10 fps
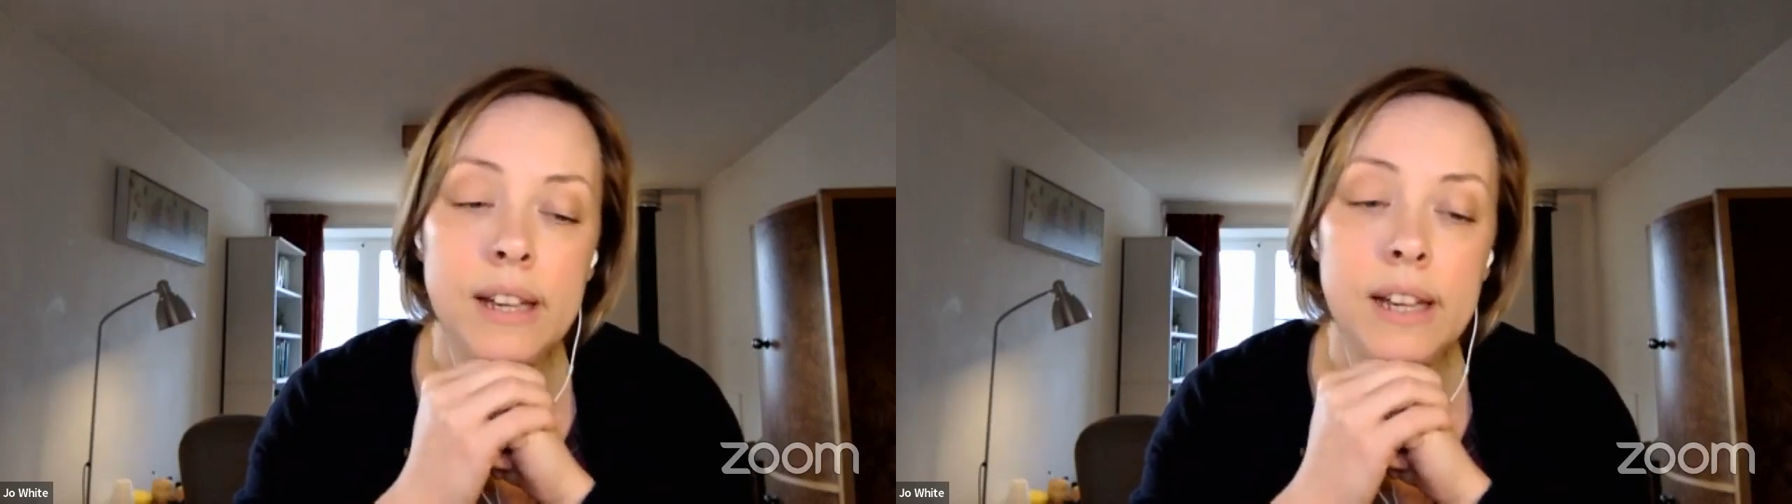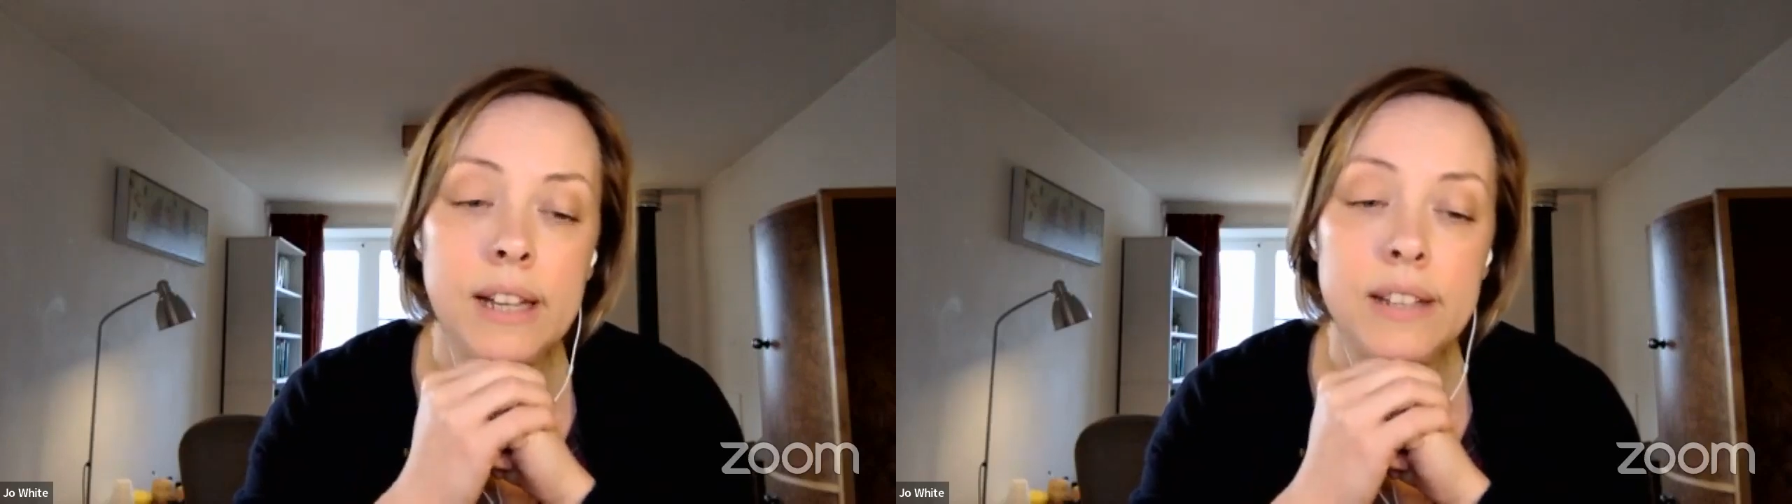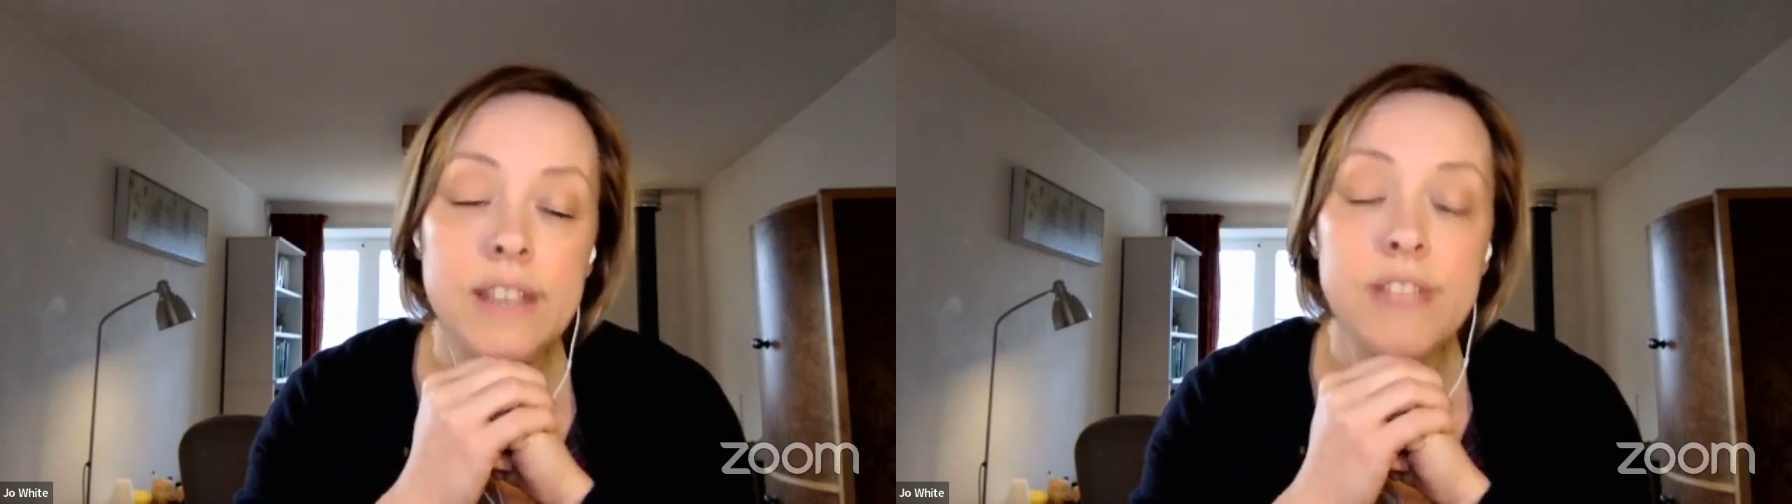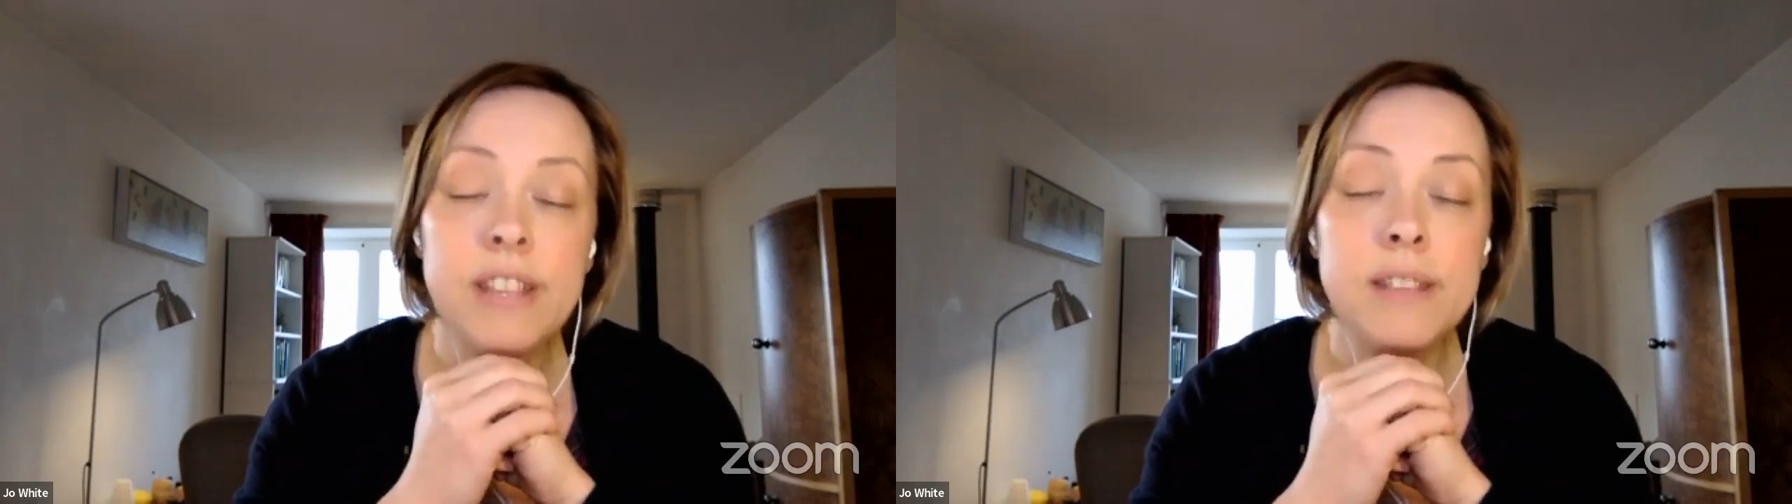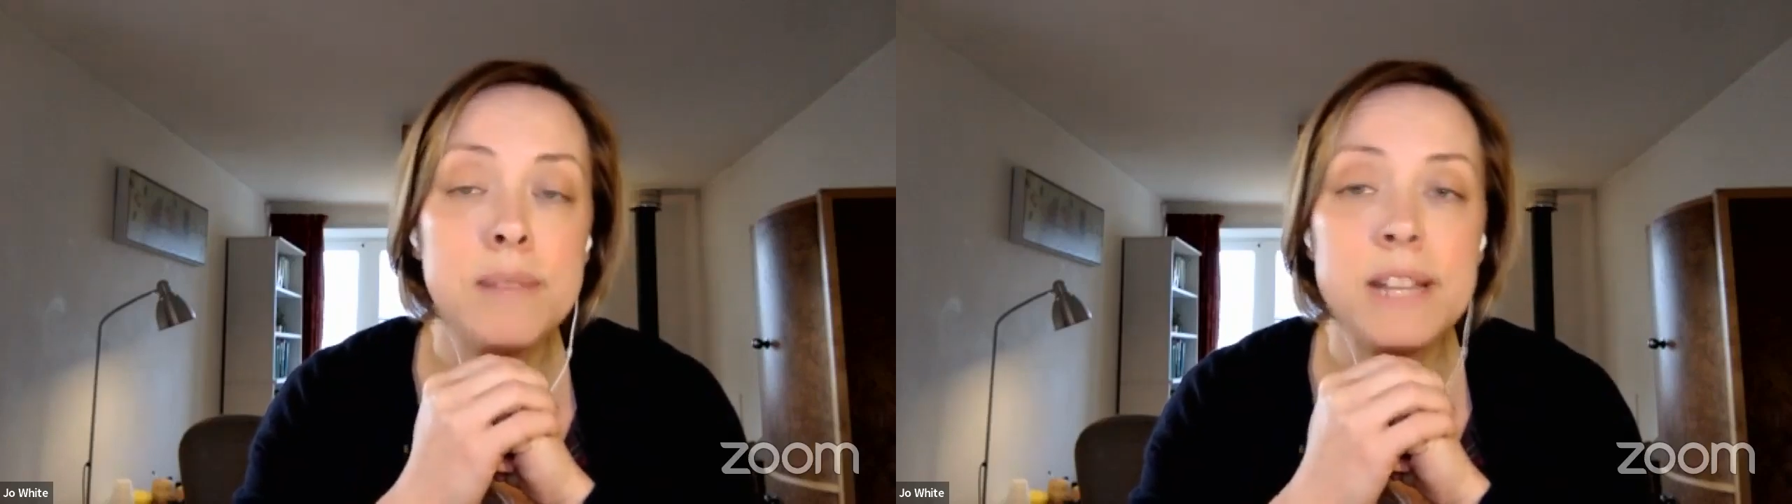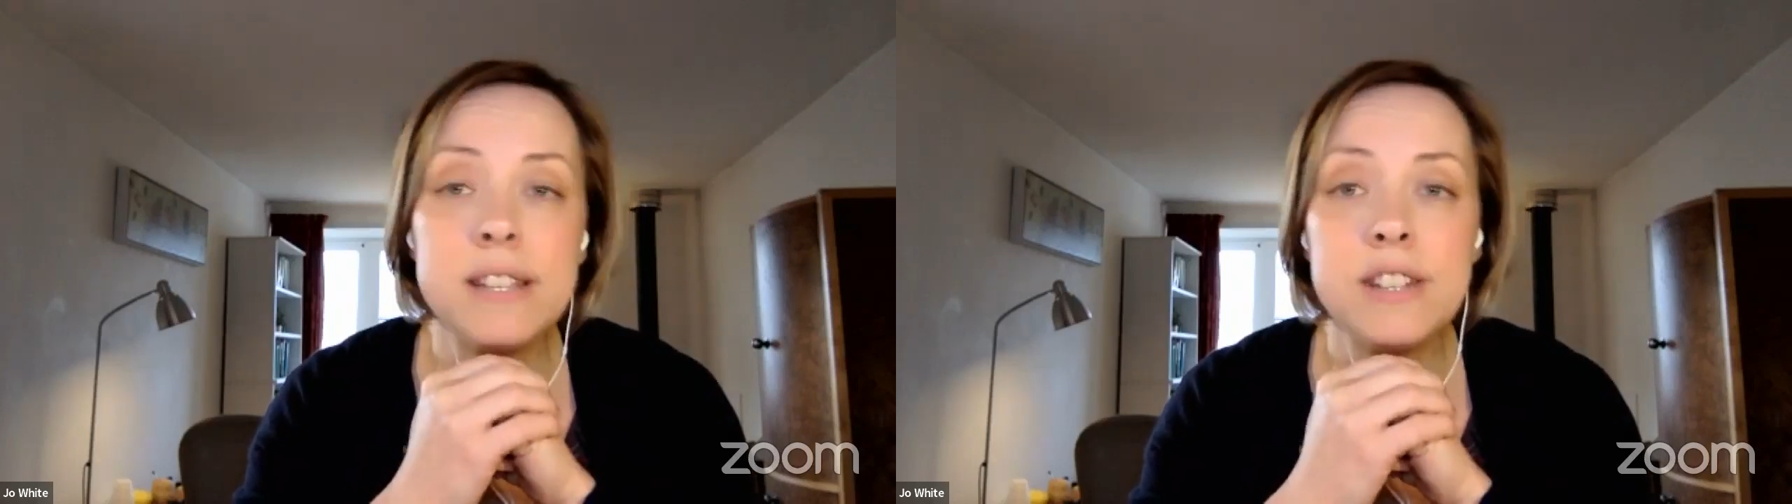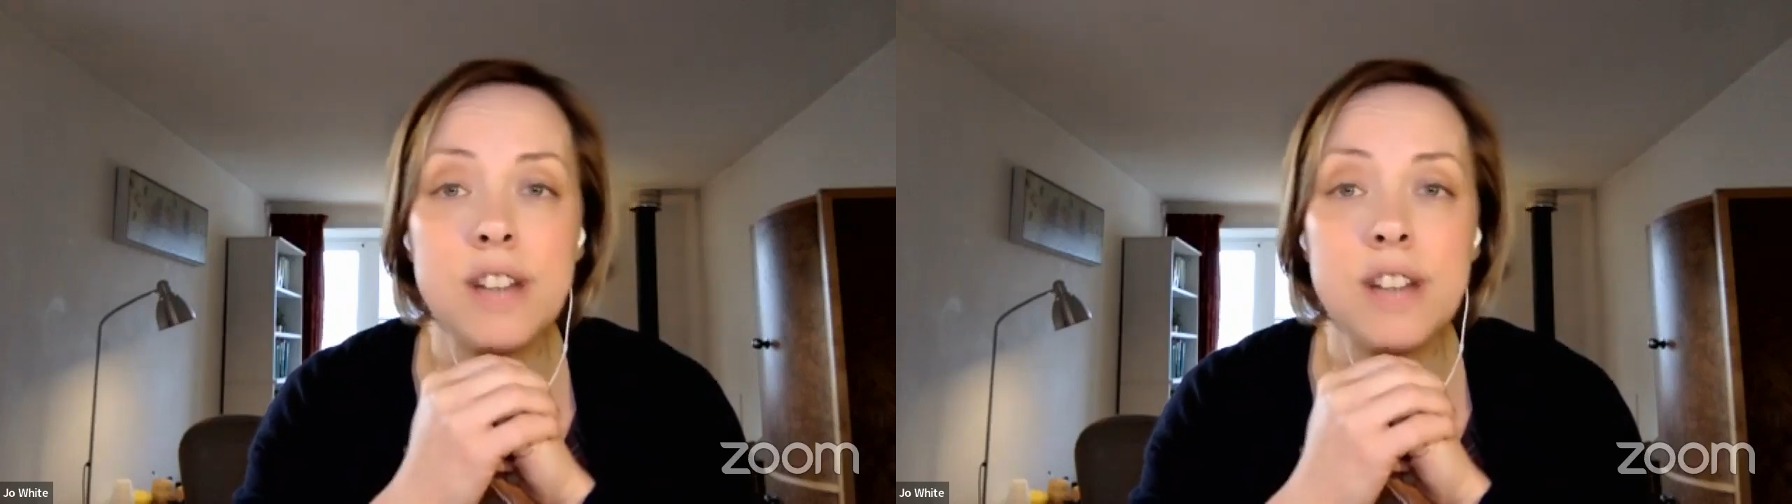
And giving them plenty of